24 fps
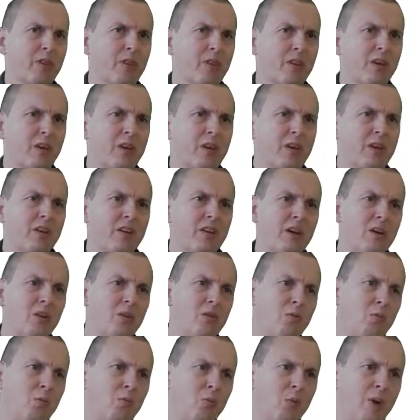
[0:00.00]
Now,
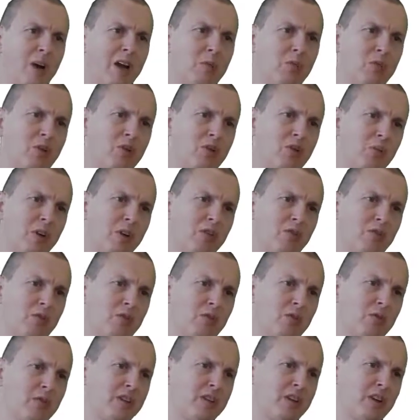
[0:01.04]
why would you want to do
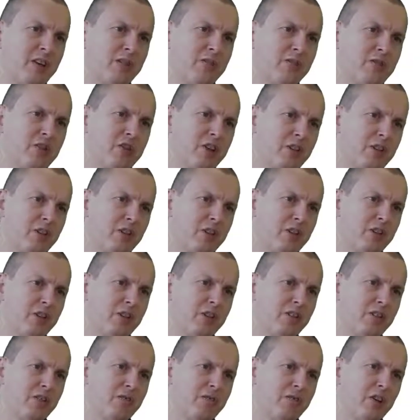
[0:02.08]
this kind of
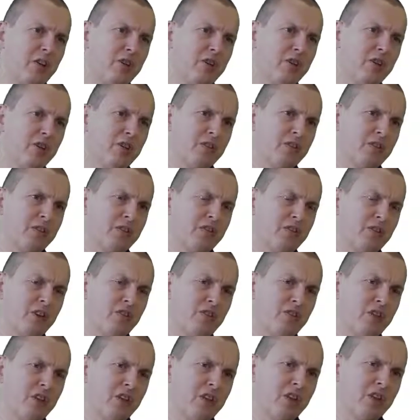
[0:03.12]
this function?
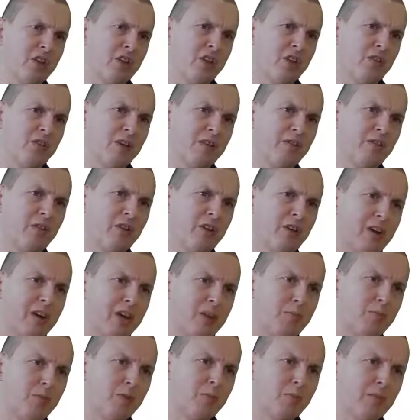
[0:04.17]
Essentially, you have your
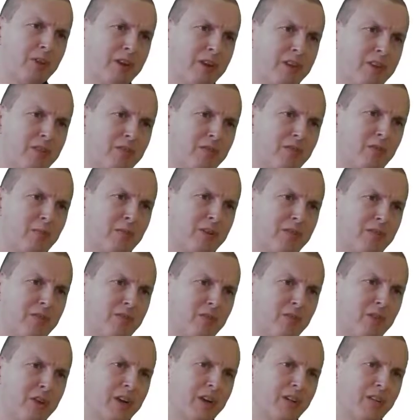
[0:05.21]
light propagating from left
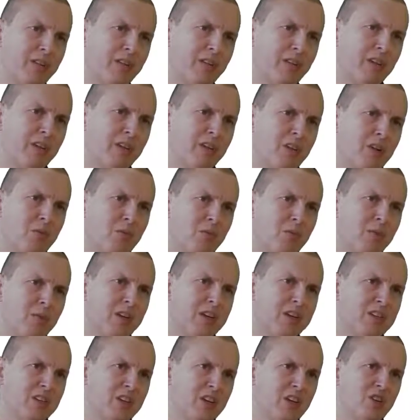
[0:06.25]
to right. Well,
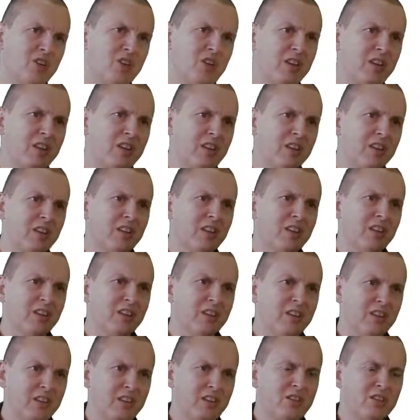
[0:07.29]
essentially, this